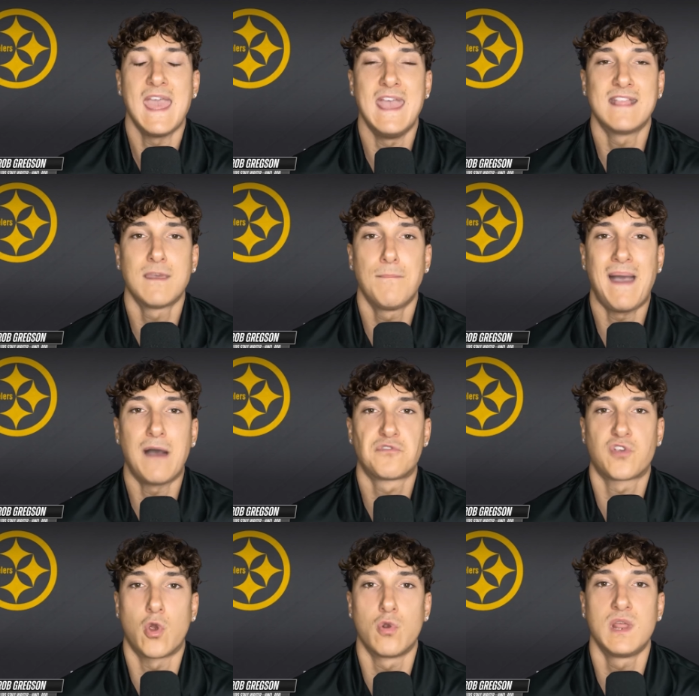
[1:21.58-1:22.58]
It's about
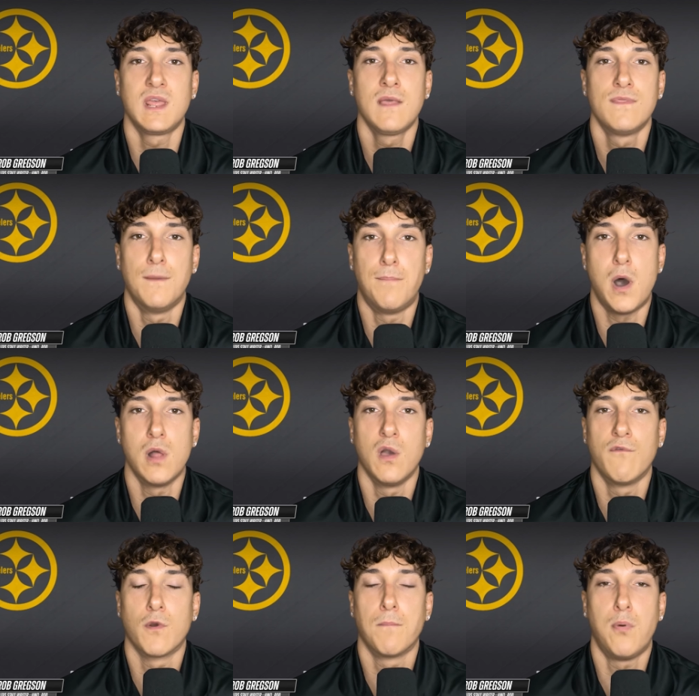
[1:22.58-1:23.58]
turning the ball
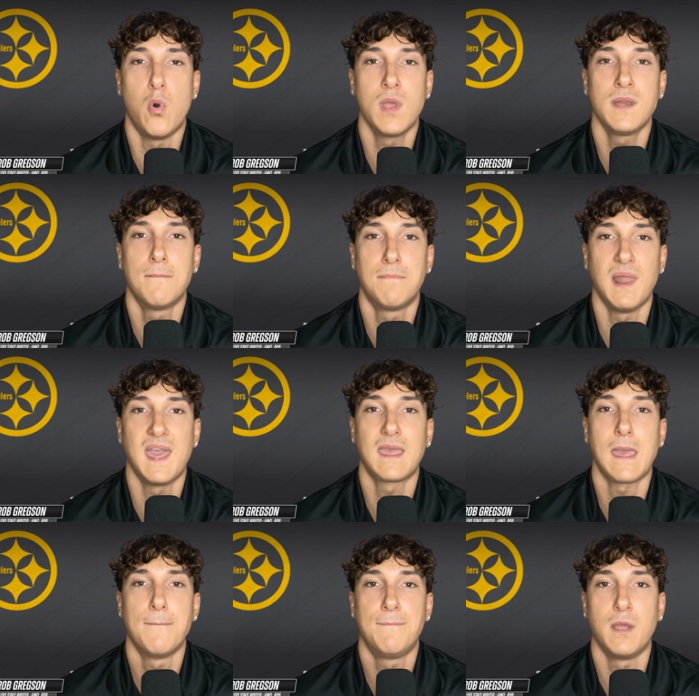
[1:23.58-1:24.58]
over. Point
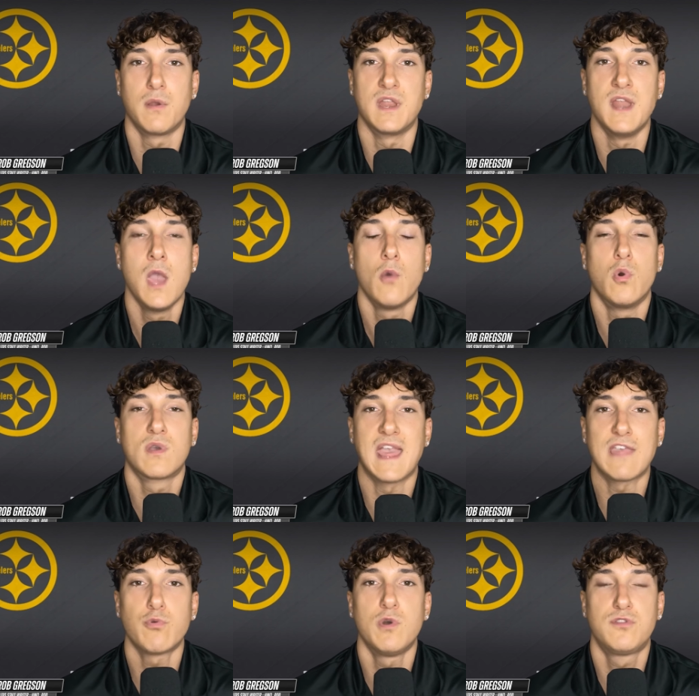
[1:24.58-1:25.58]
blank, period. Well,
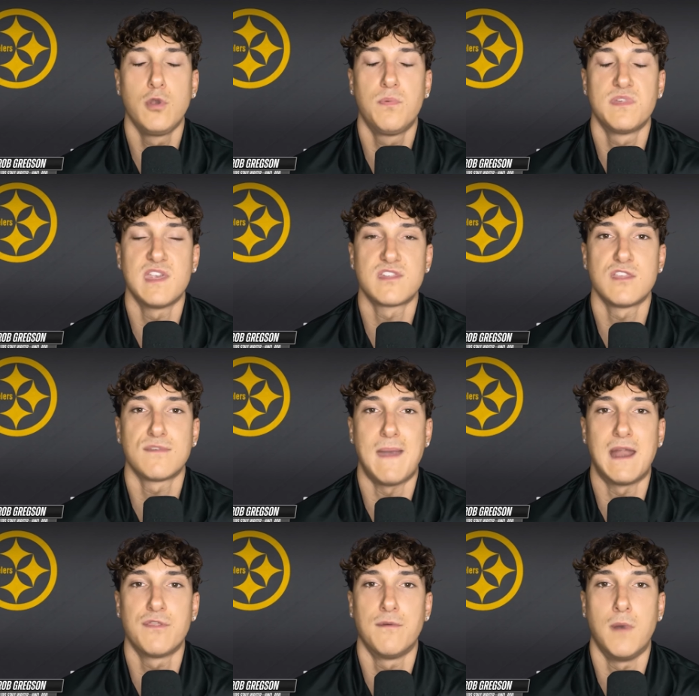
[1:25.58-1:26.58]
guess what 2 positions
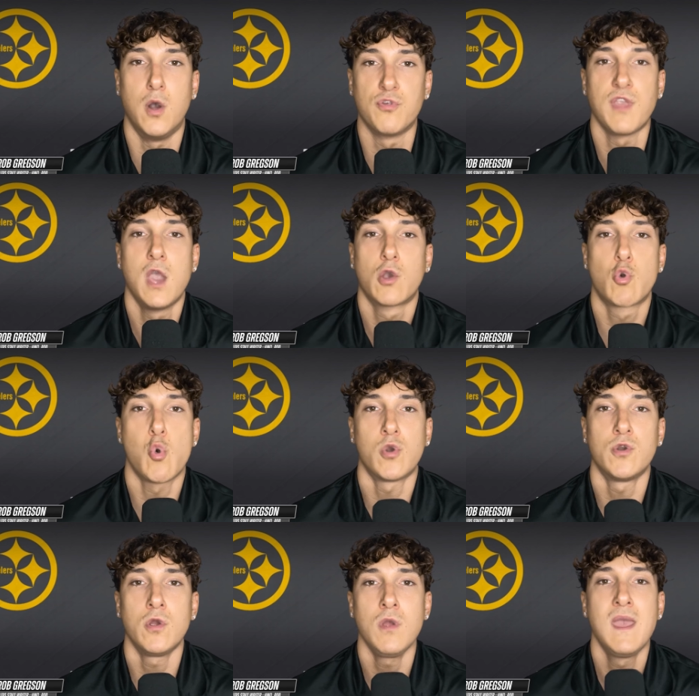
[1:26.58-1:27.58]
matter the most?
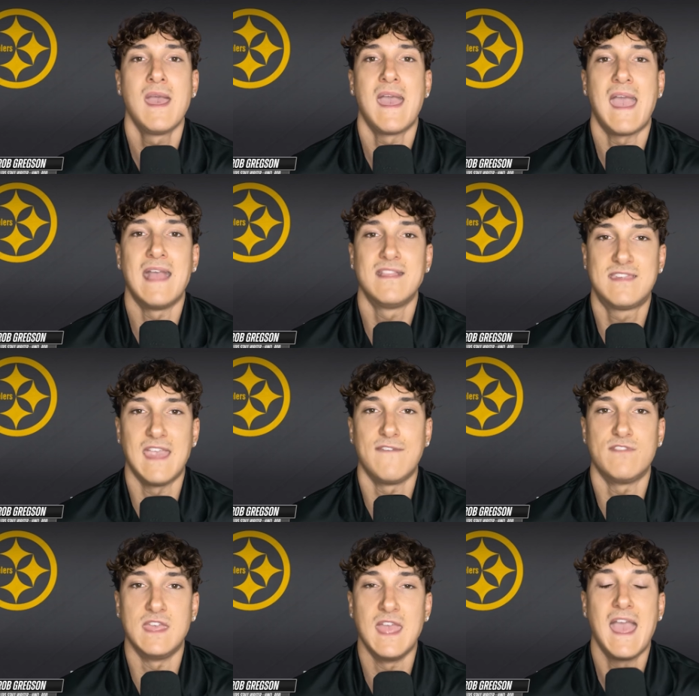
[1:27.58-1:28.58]
Corner and
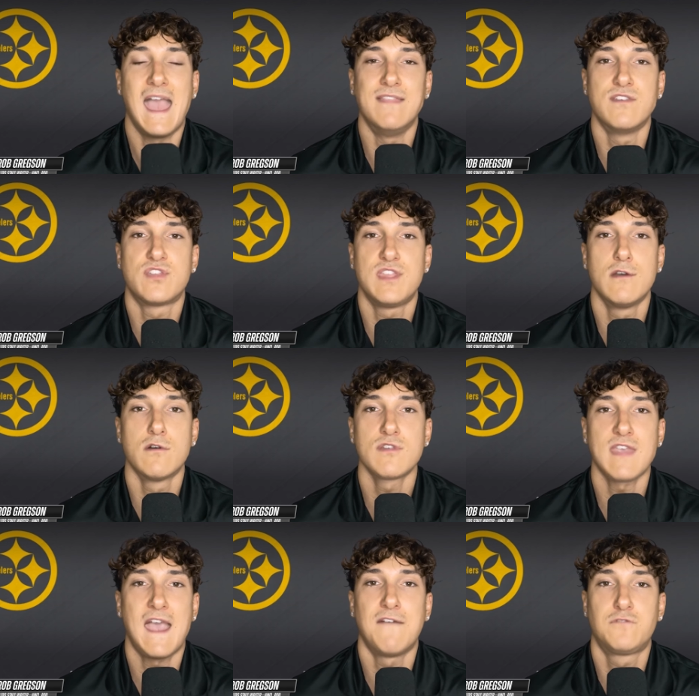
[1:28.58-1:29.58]
safety. And the
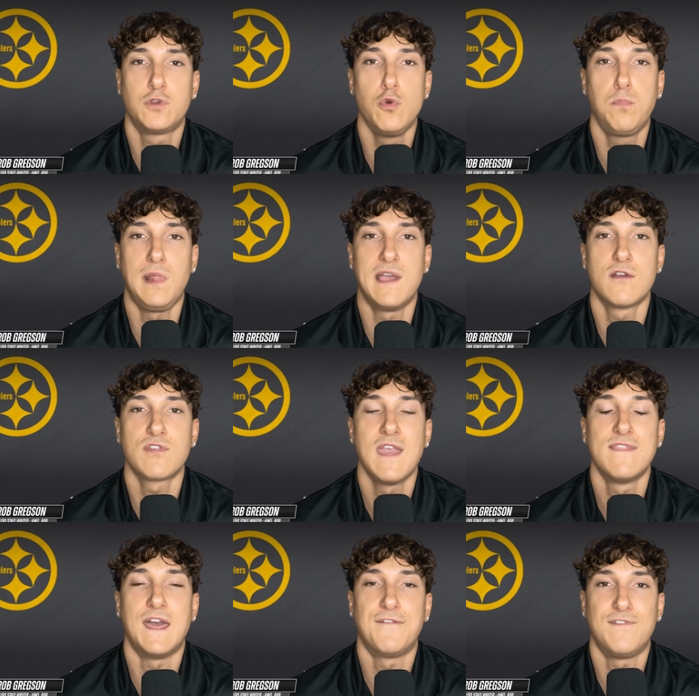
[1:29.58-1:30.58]
Steelers have 2 players
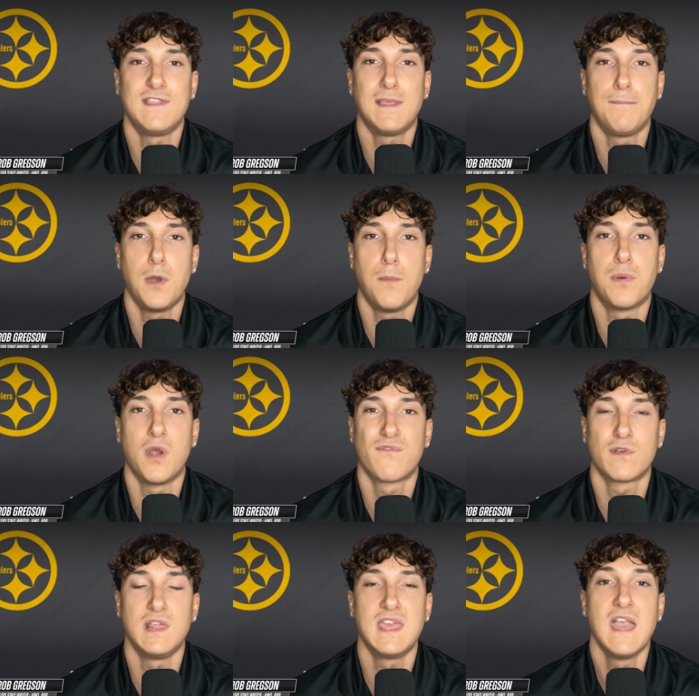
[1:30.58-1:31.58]
that fit the bill
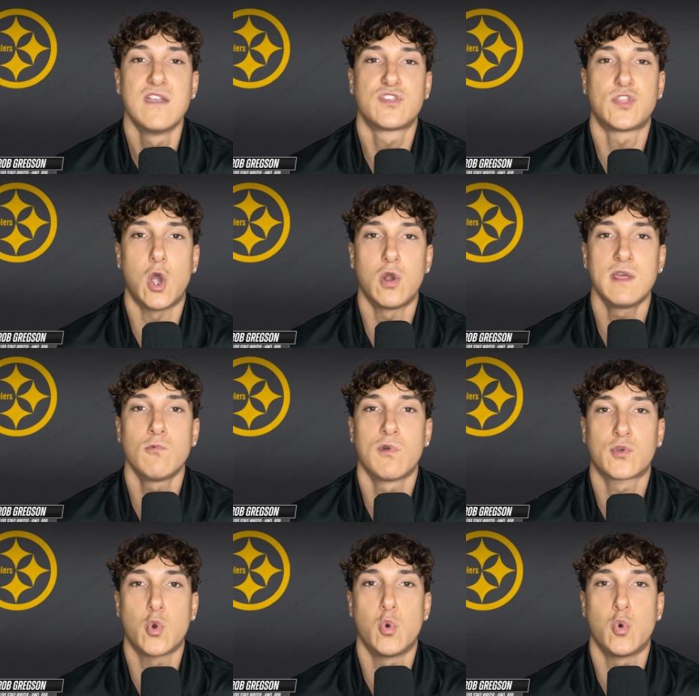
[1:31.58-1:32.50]
perfectly, starting with